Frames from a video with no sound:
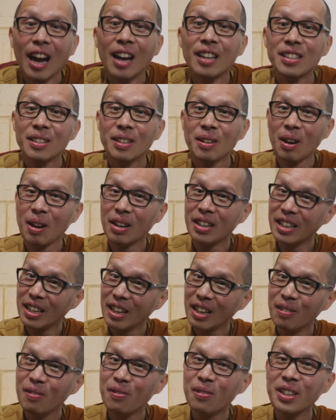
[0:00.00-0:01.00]
So
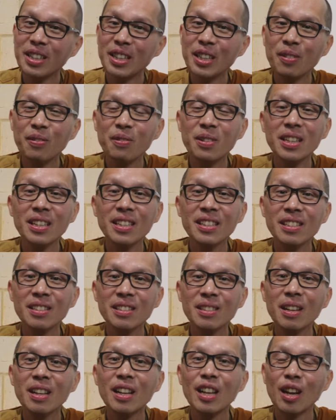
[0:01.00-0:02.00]
again,
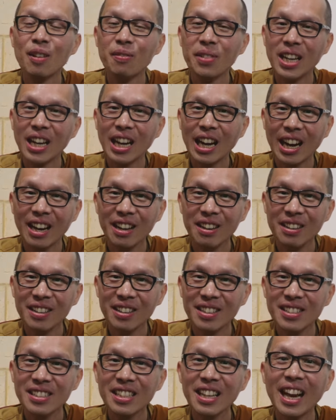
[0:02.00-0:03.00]
forgiveness, yeah. Loving
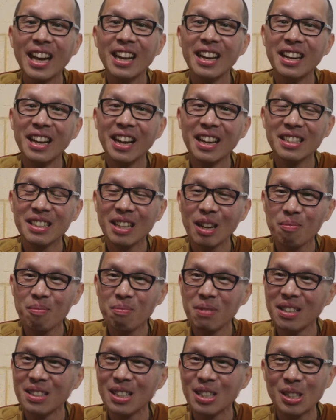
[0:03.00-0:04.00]
kindness, and then
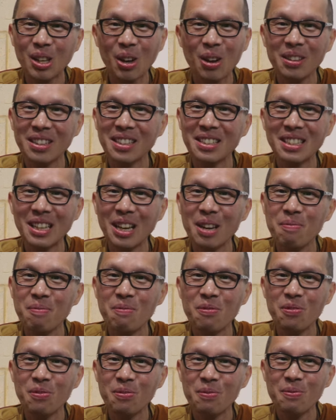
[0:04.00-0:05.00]
acceptance is all the same.
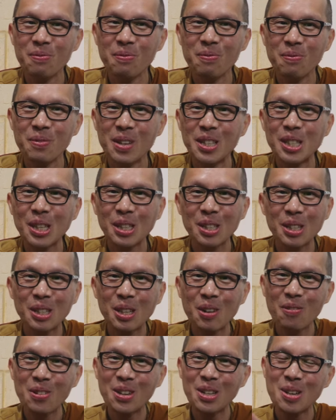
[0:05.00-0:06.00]
It's just
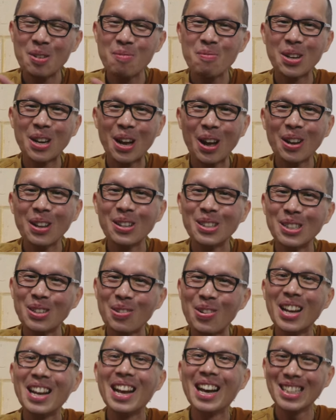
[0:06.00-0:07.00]
different terminology,
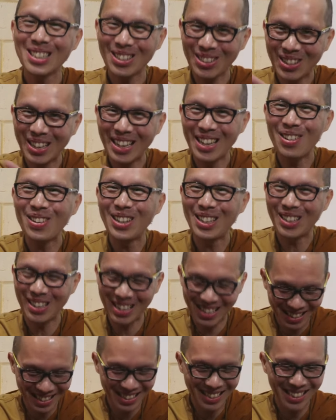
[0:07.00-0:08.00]
but actually
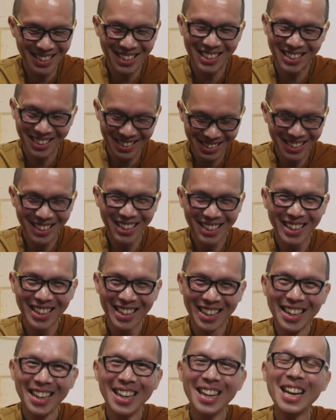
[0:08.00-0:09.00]

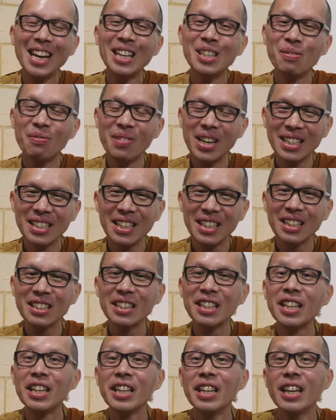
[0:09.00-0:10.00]
it's
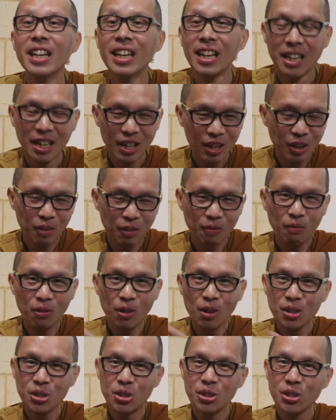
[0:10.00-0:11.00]
basically
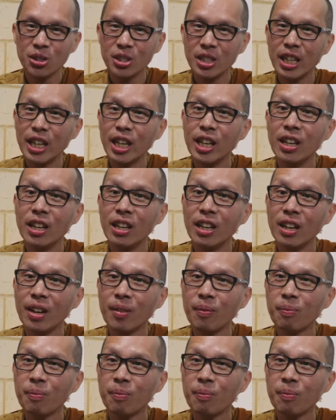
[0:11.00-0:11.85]
converges in